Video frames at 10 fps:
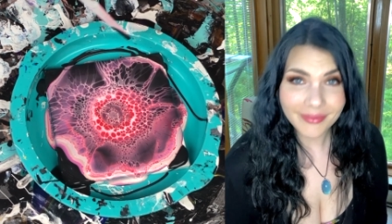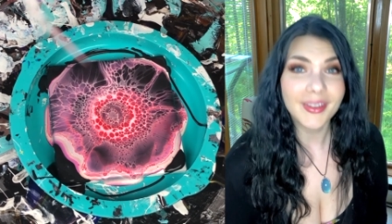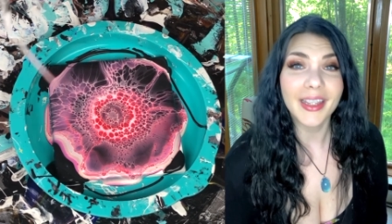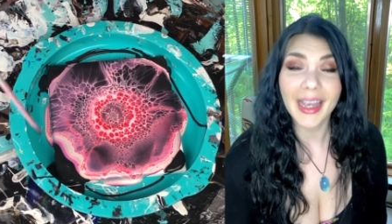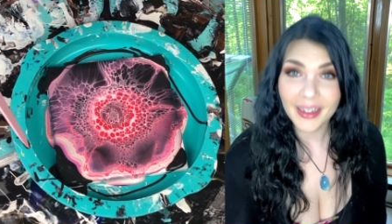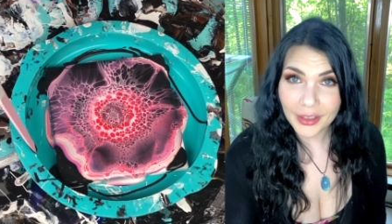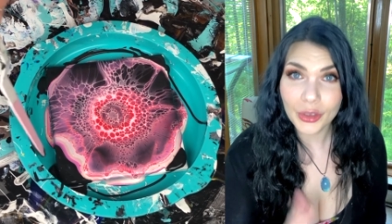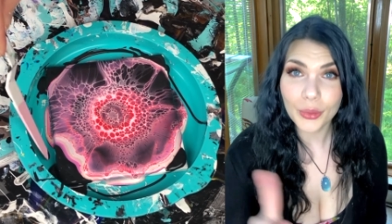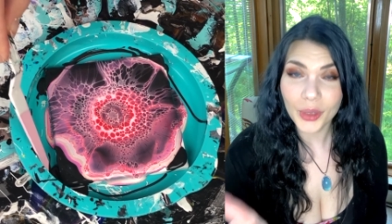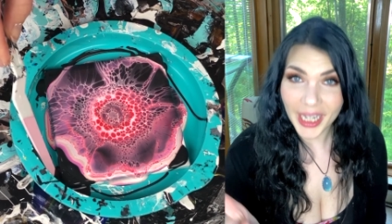You gotta
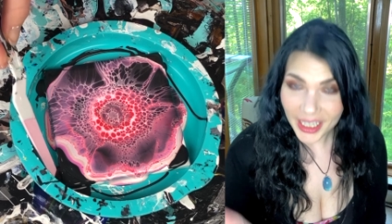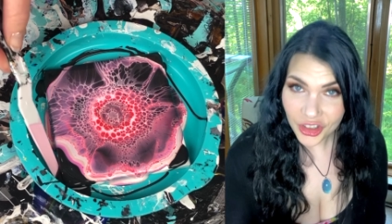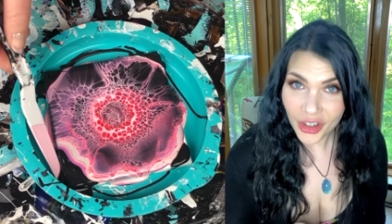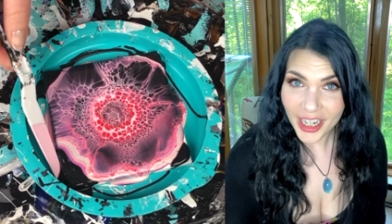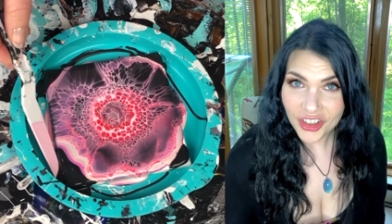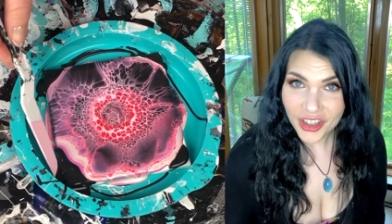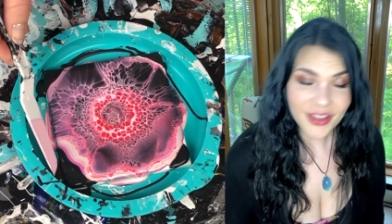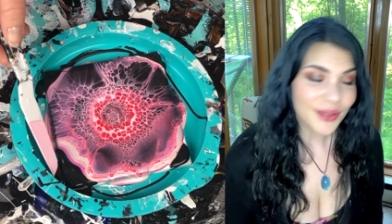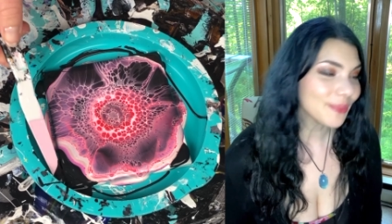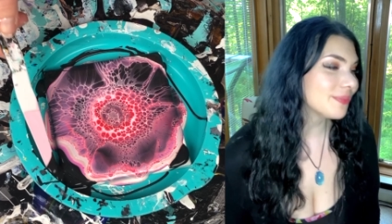lubricate your
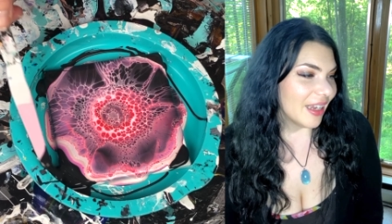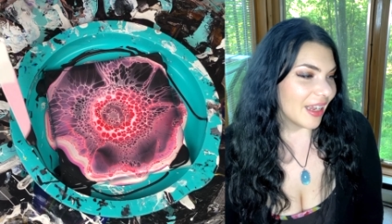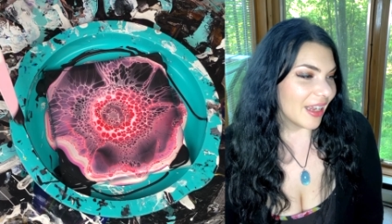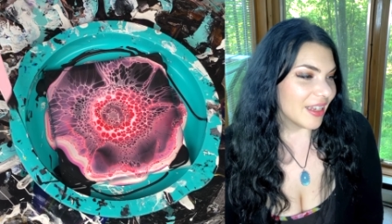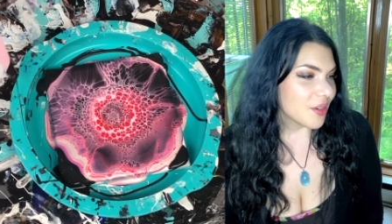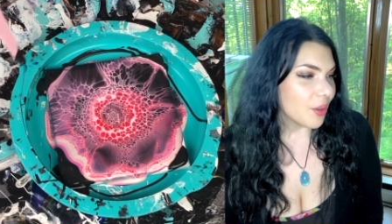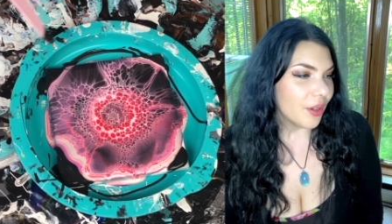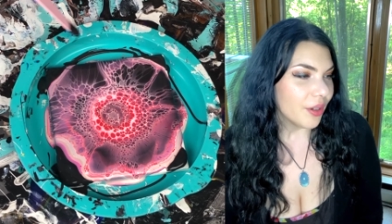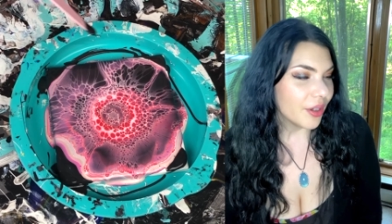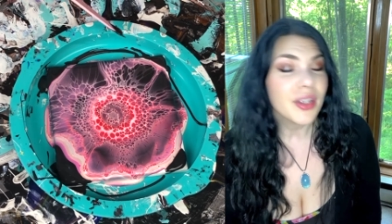edges. It's a
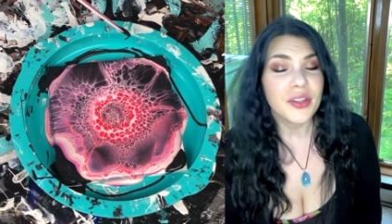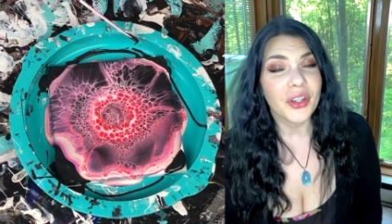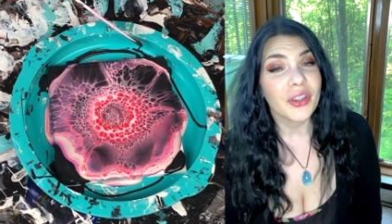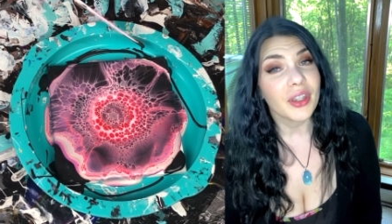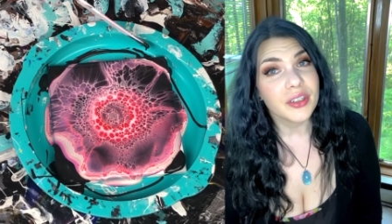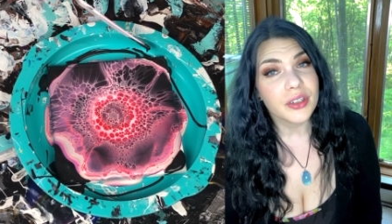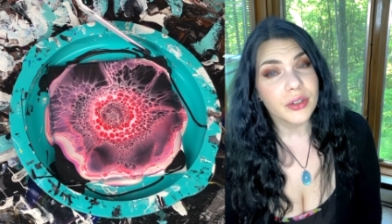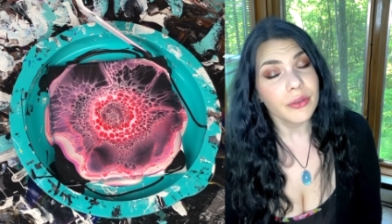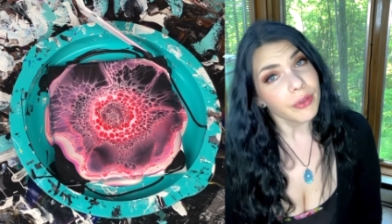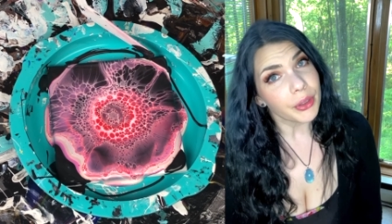good thing to do,
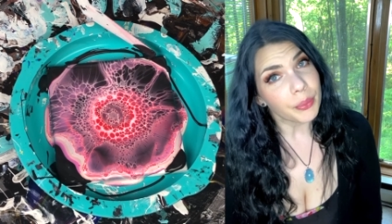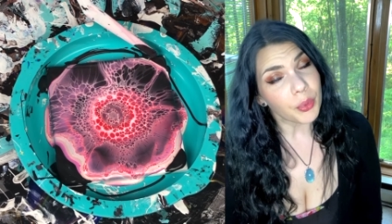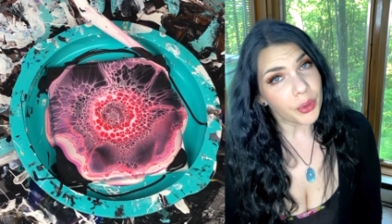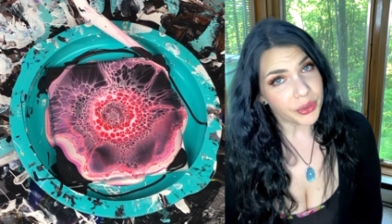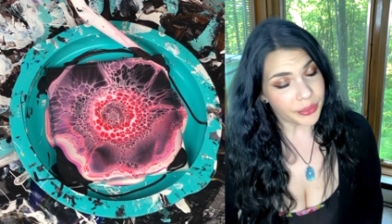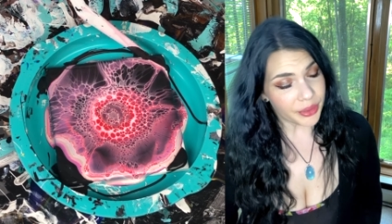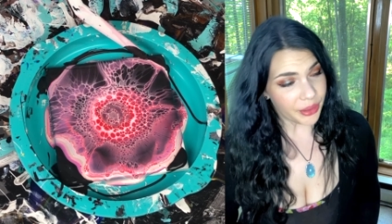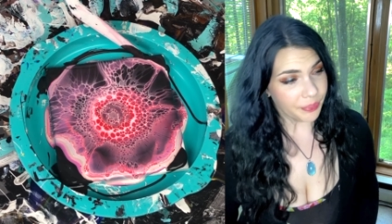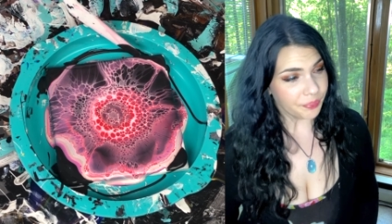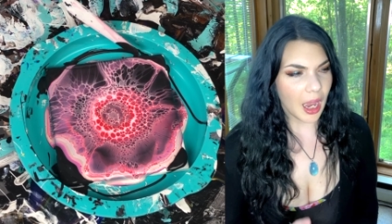very important.
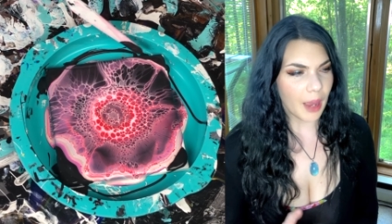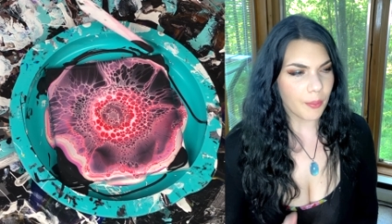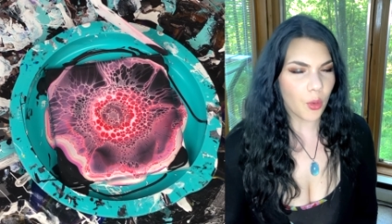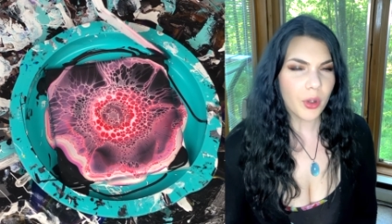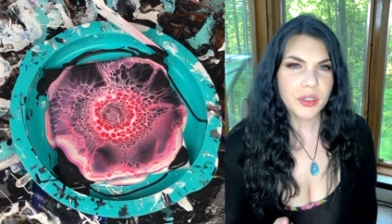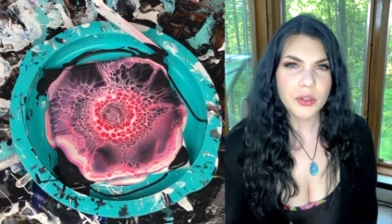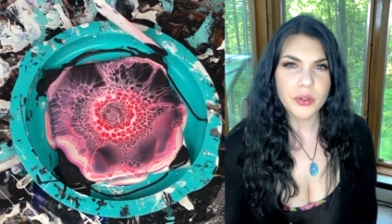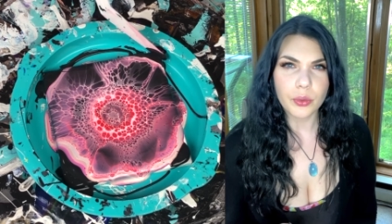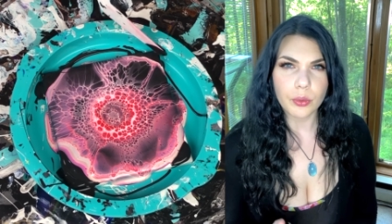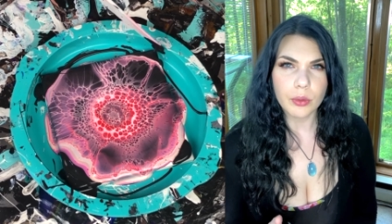I'm going
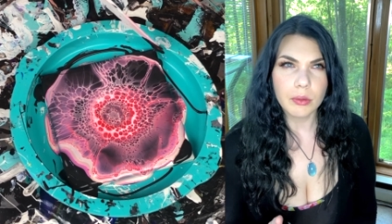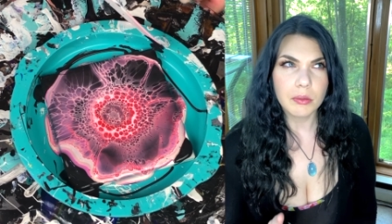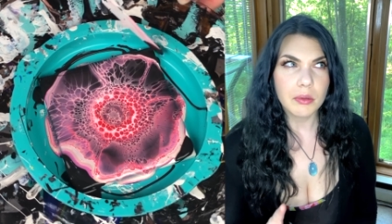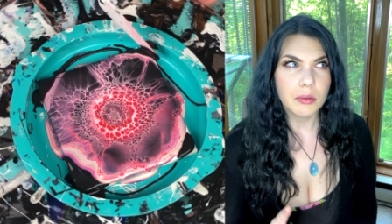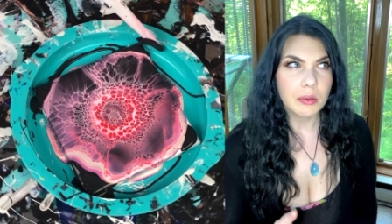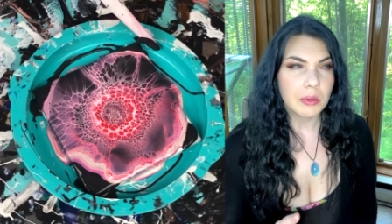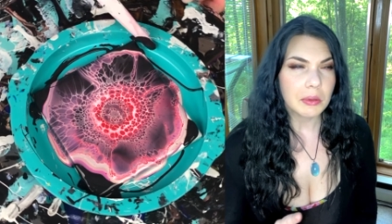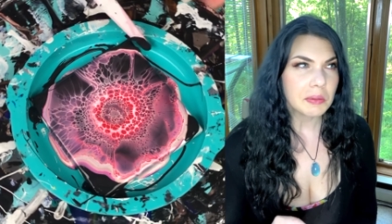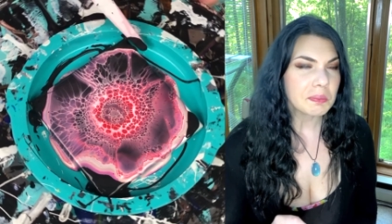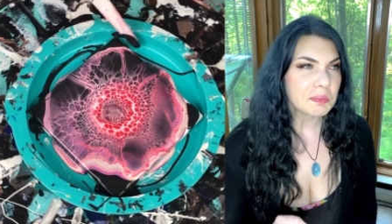to
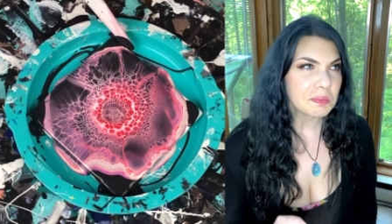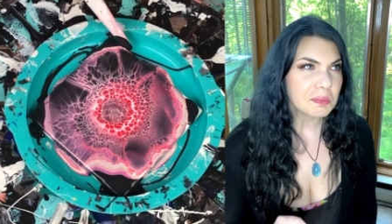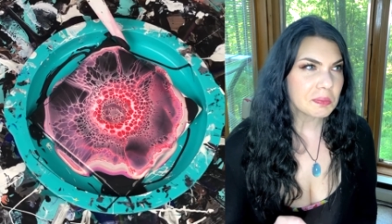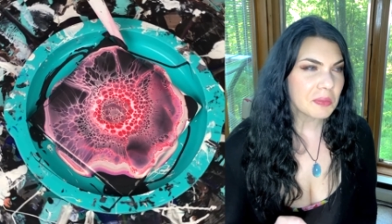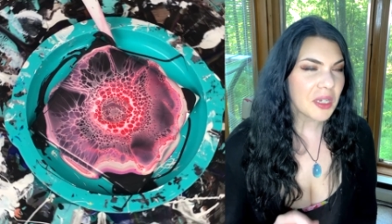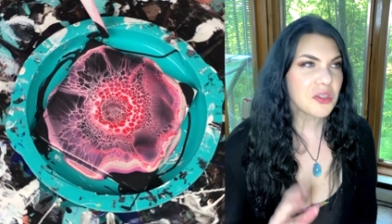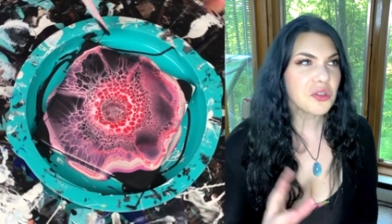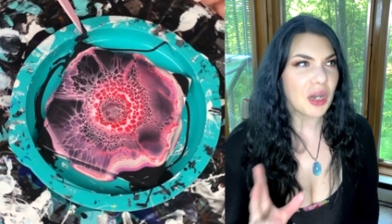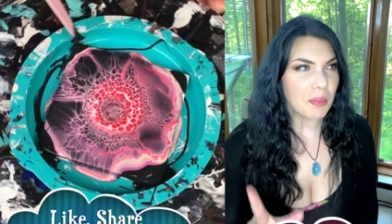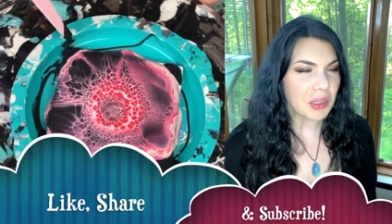
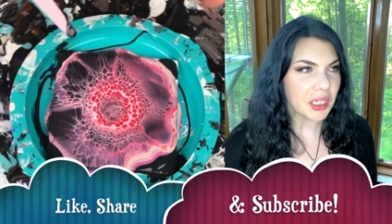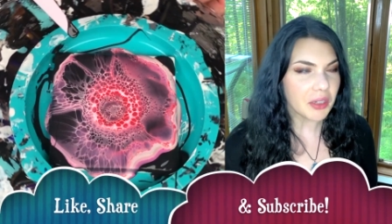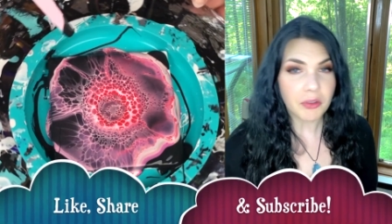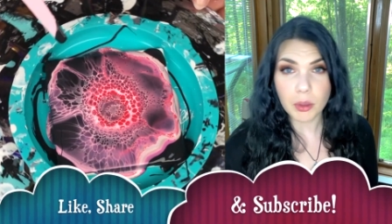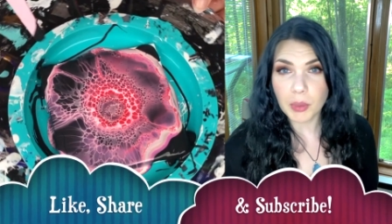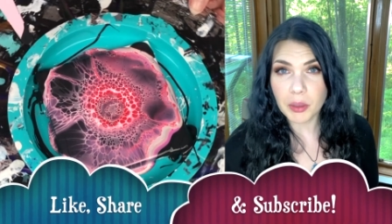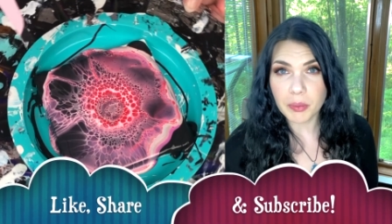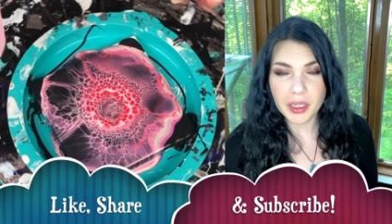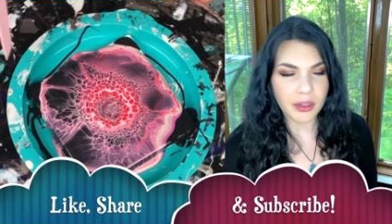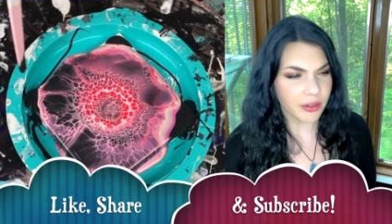extrapolate for a moment
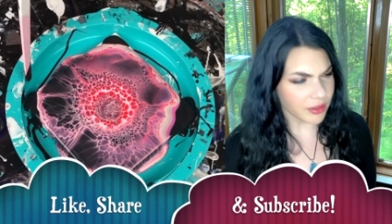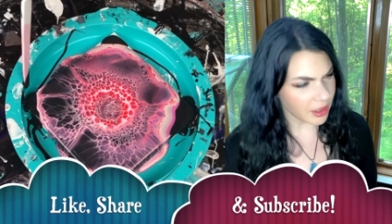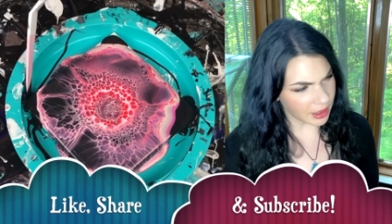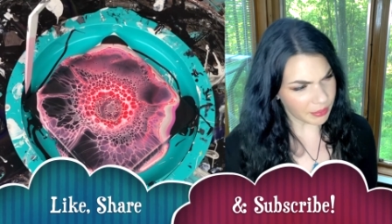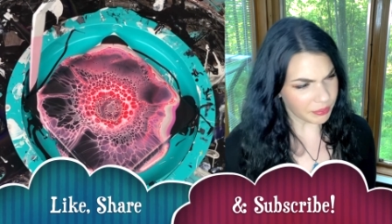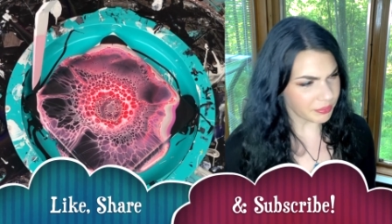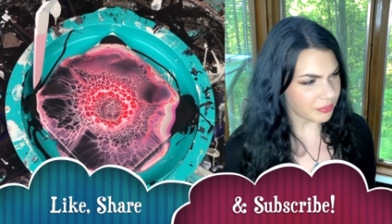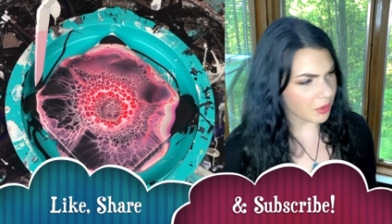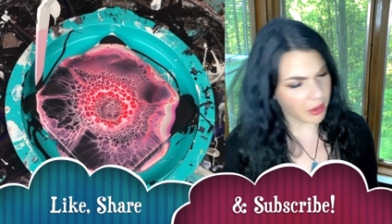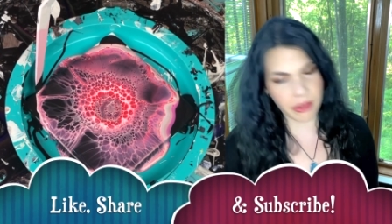here,
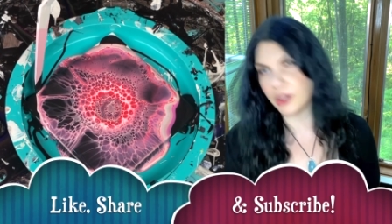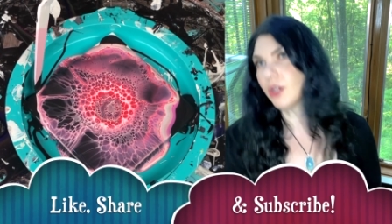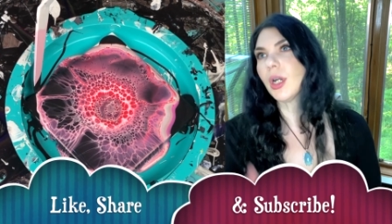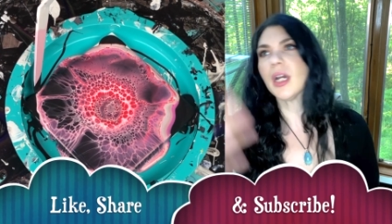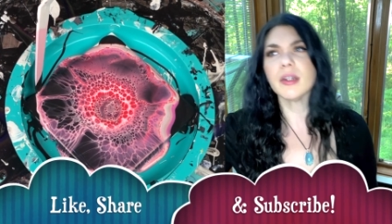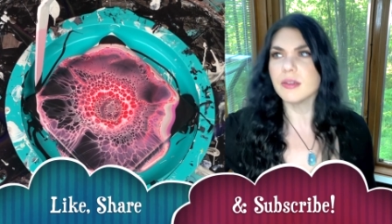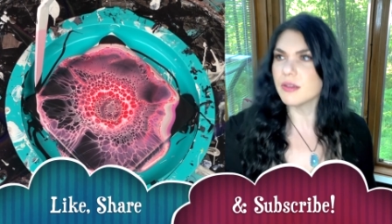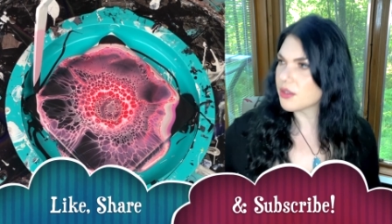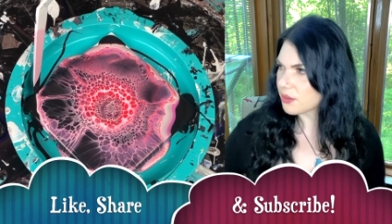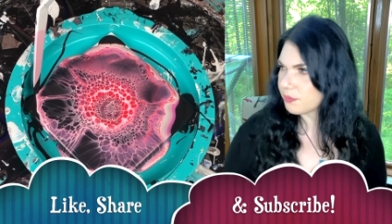theorize,